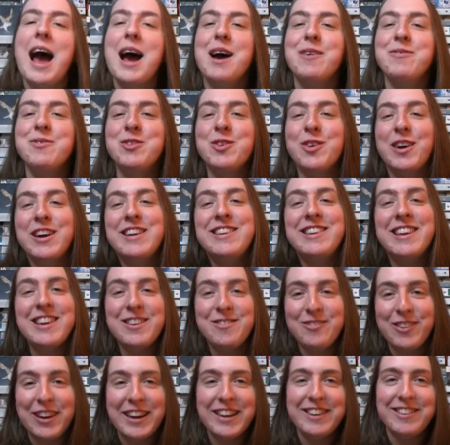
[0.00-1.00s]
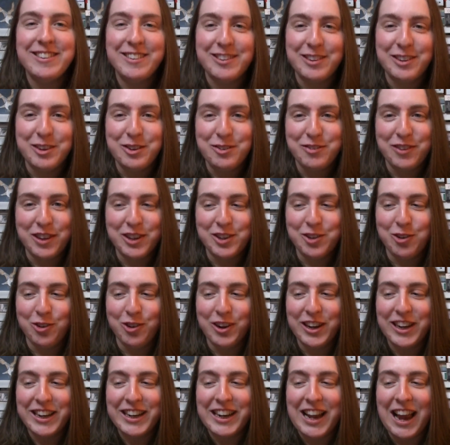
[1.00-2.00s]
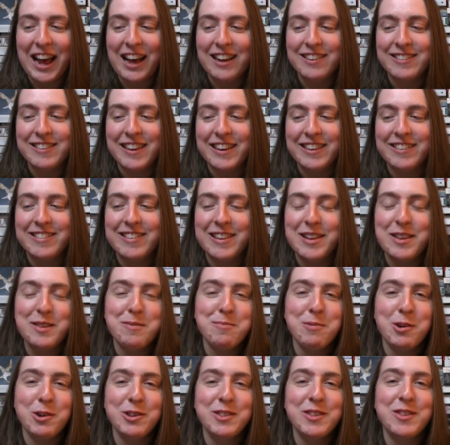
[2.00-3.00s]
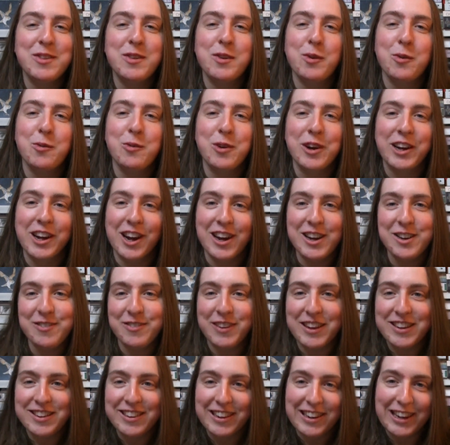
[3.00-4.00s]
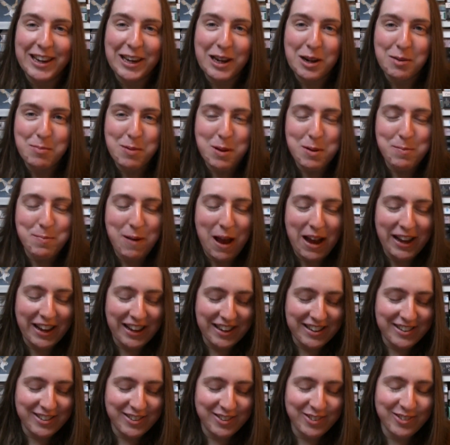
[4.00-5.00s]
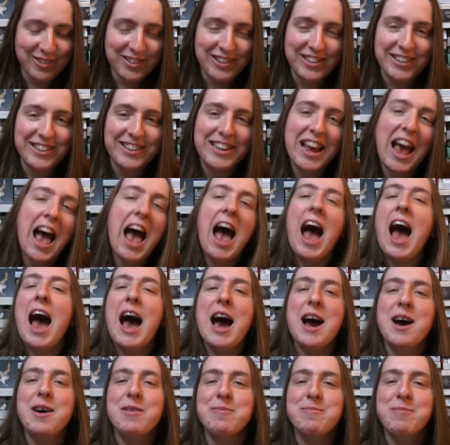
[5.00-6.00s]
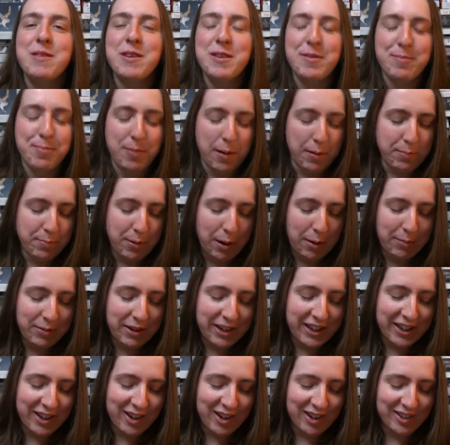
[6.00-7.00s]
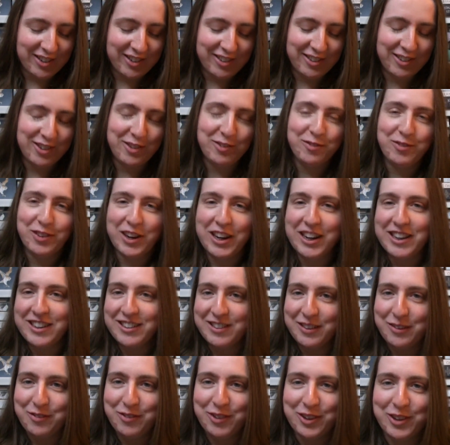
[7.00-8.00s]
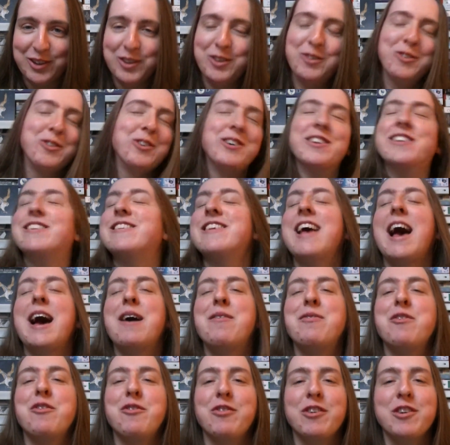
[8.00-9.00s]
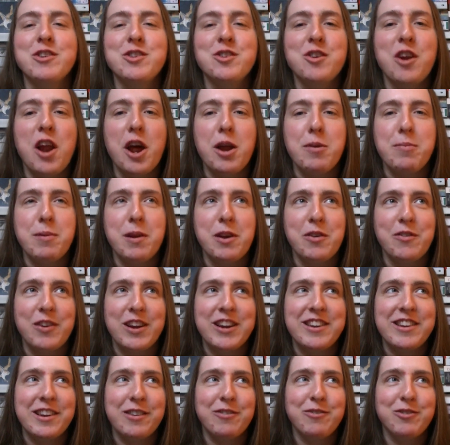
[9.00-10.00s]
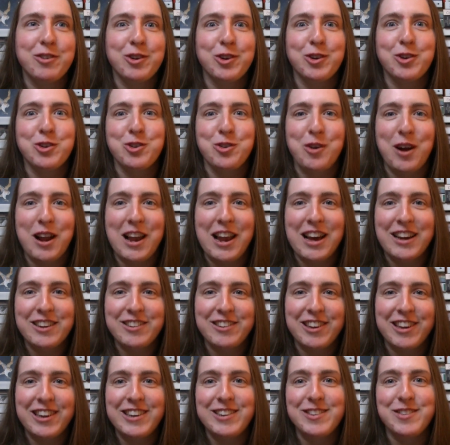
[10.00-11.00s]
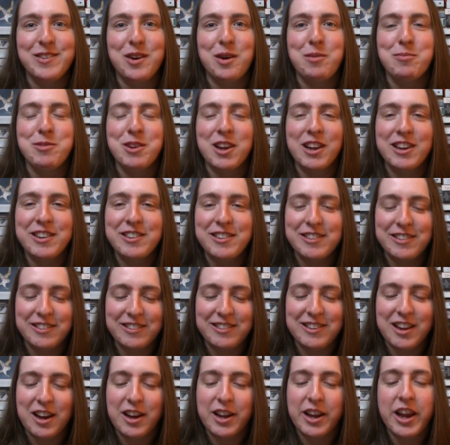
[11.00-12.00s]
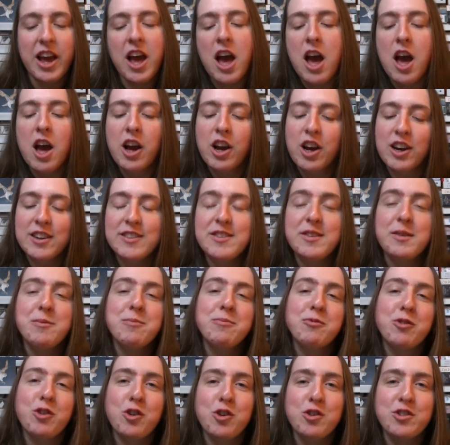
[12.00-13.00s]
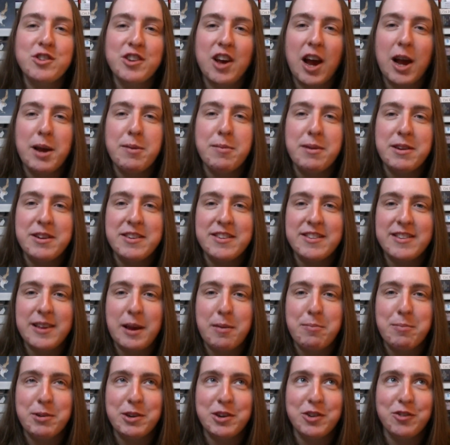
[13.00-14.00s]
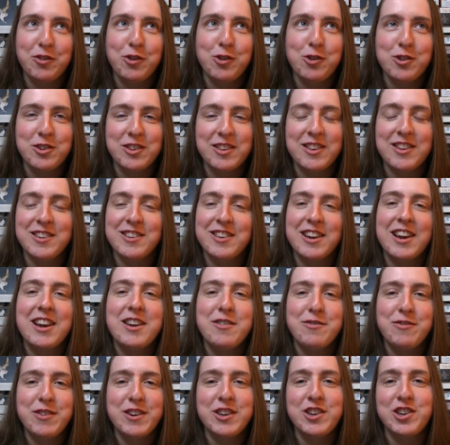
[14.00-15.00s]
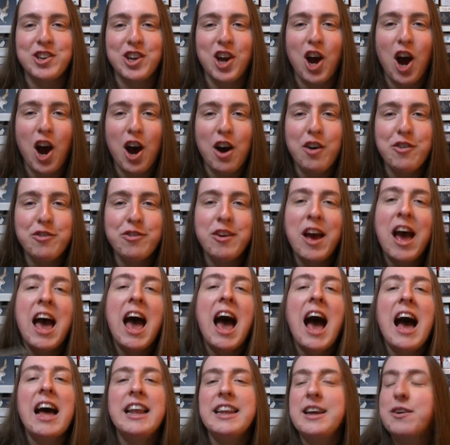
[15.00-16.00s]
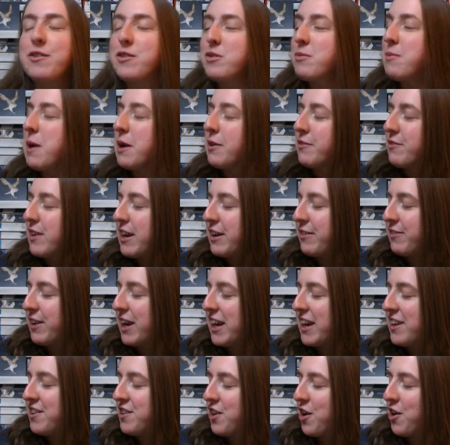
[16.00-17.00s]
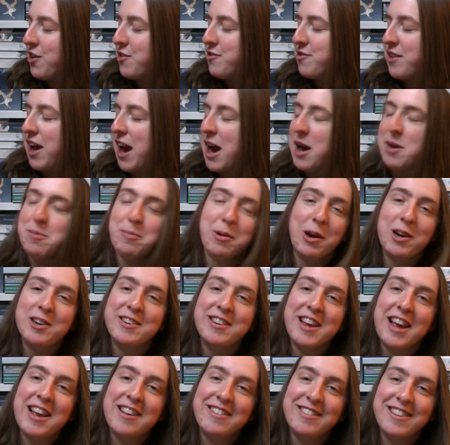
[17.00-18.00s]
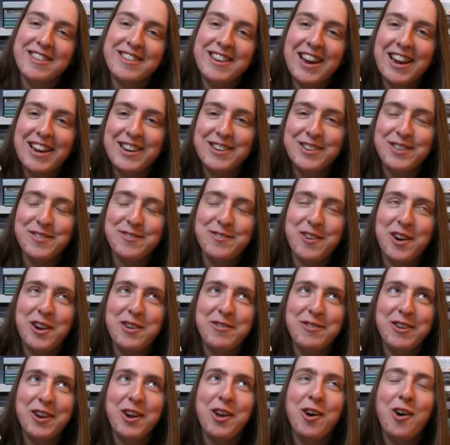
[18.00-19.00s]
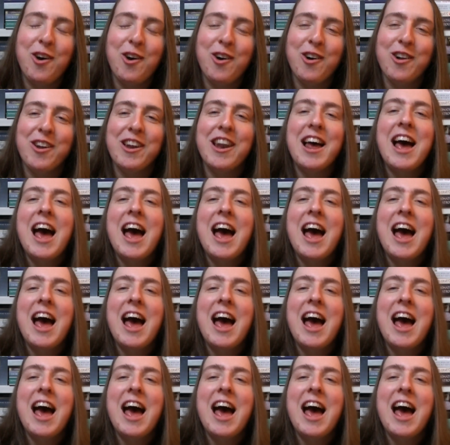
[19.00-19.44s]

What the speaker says: So I did read 2 Victorian classics this month, so we're kind of getting a little bit back into it, but probably not 2 very difficult ones. The first one I'd been reading for a good while actually, so I'm delighted that I got some time in December to focus on it and finish it off, and that was my reread of Anne Bronte's The Tenant of Wildfell Hall.